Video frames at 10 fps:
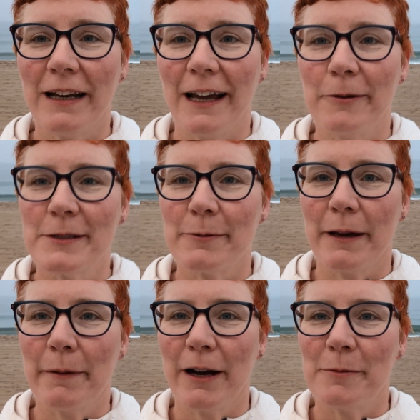one, I was
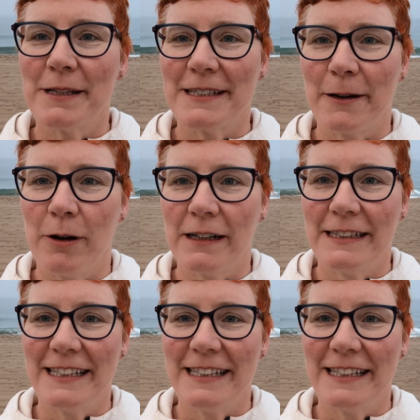swinging my arms as I walked.